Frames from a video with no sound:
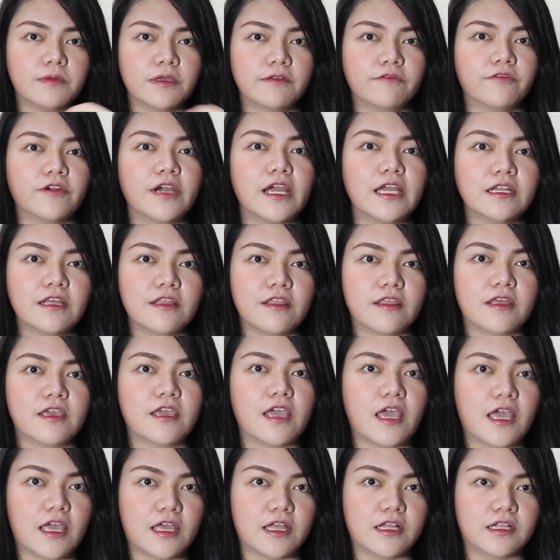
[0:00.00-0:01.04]
before
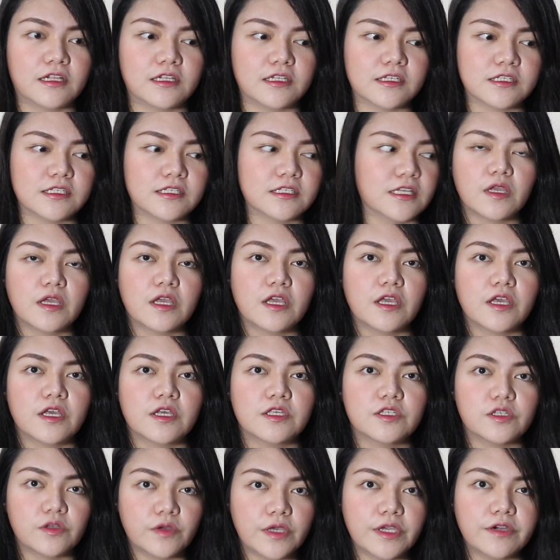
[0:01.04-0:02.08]
anything else,
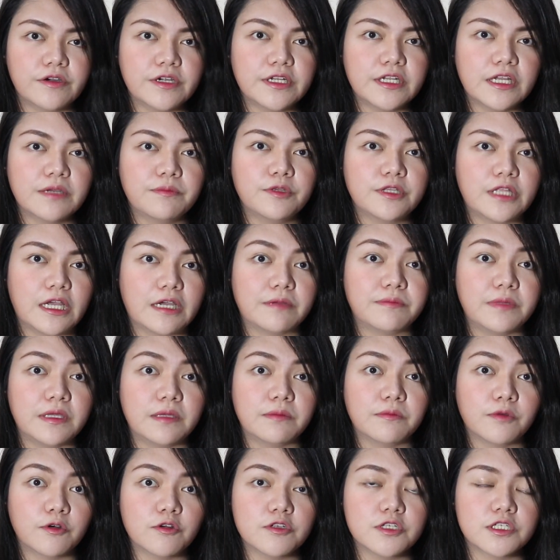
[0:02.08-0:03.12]
so here in Abu
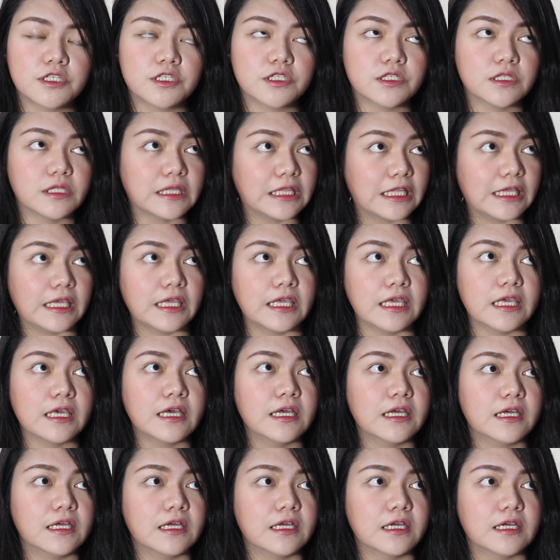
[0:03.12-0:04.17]
Dhabi, mostly,
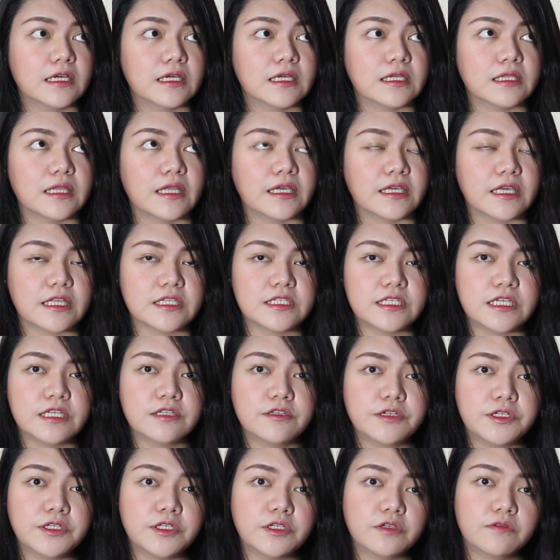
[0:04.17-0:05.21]
like it's
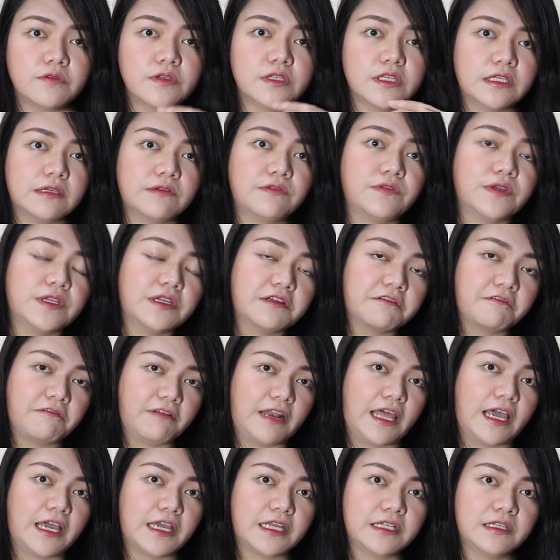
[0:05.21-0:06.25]
either you will live in a
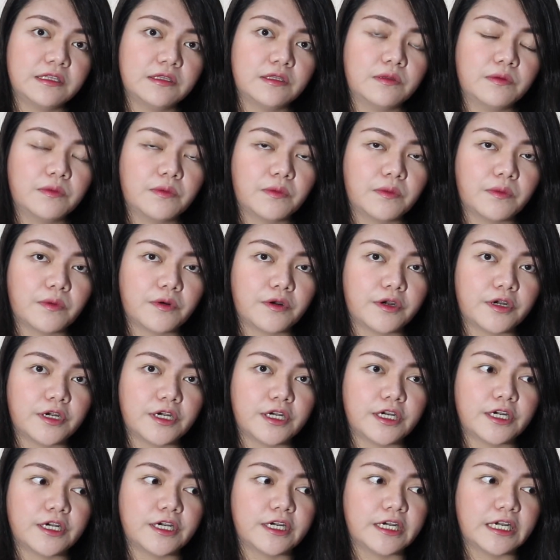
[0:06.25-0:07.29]
flat
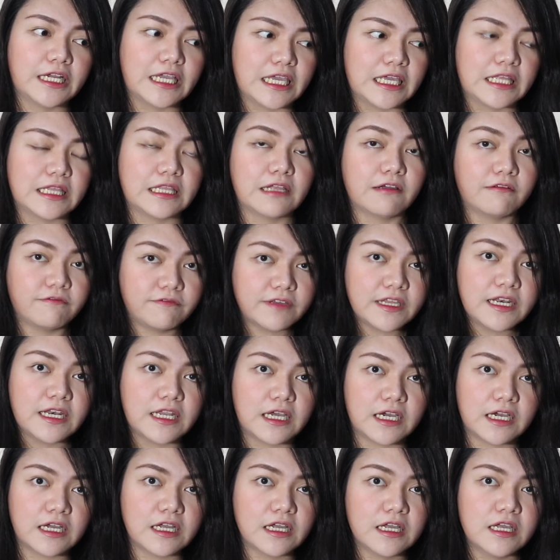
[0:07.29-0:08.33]
or in a
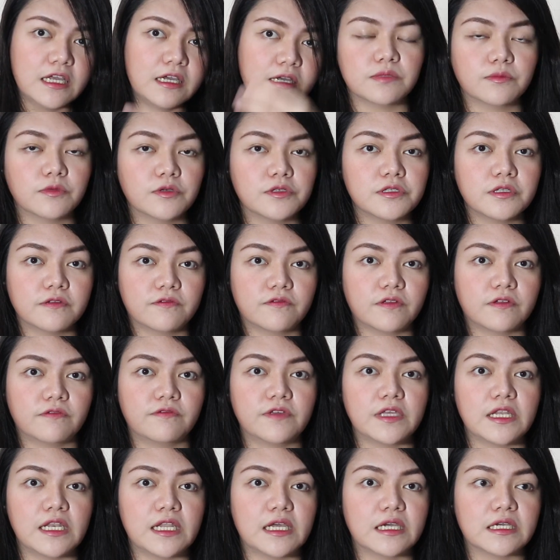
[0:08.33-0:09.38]
villa. Most of the
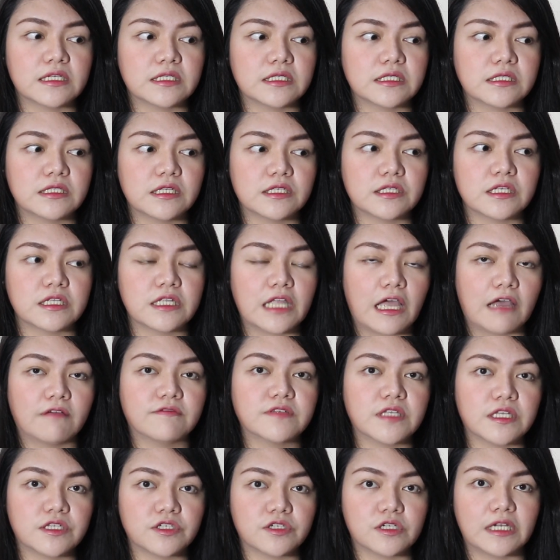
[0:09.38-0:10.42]
villas doesn't
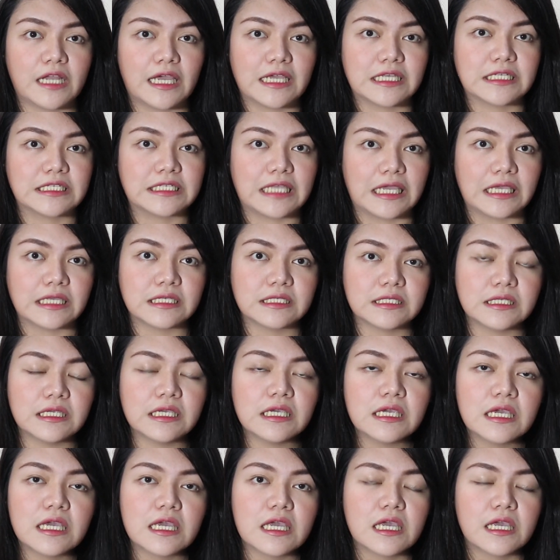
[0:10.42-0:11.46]
have centralized
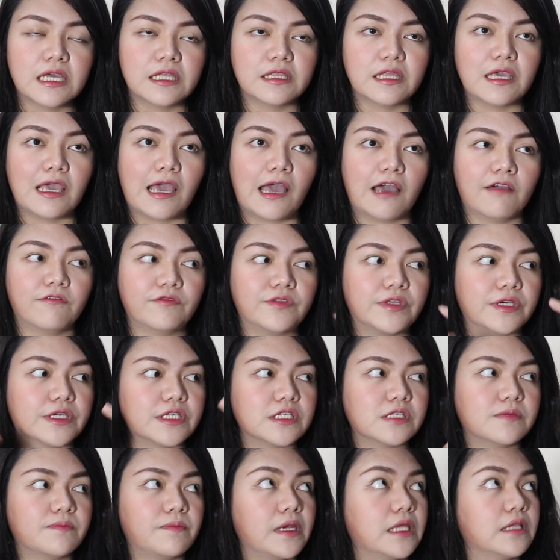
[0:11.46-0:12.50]
AC. They have the
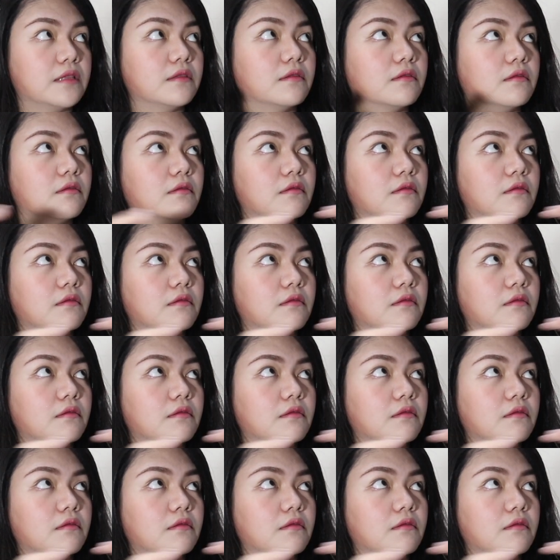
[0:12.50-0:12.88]
split